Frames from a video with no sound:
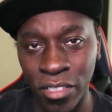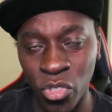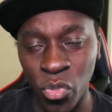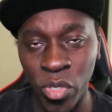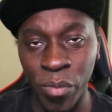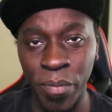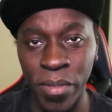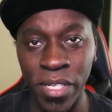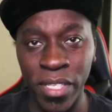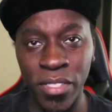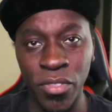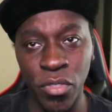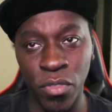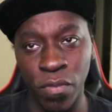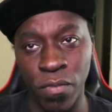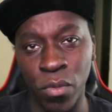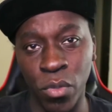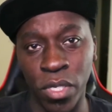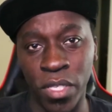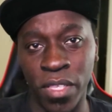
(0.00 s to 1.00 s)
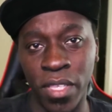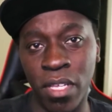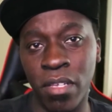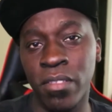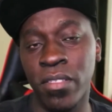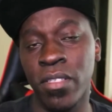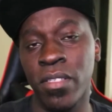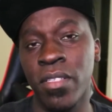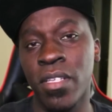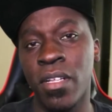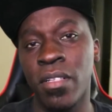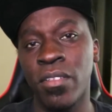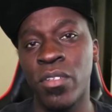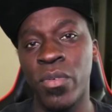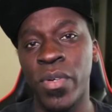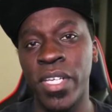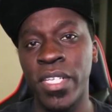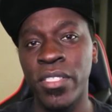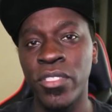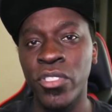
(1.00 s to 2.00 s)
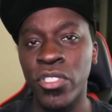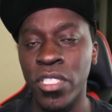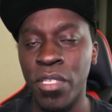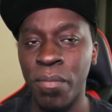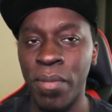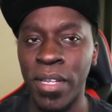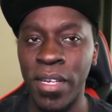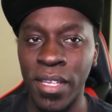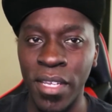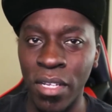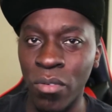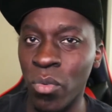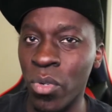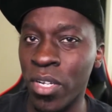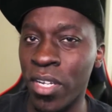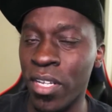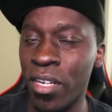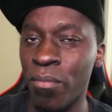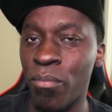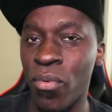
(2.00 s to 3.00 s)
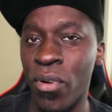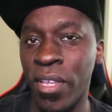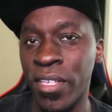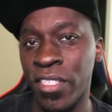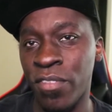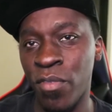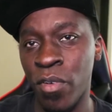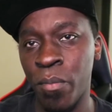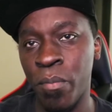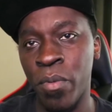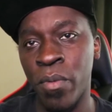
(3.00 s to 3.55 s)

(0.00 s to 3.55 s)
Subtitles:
creeping into $40,000 range, depending on what kind of price for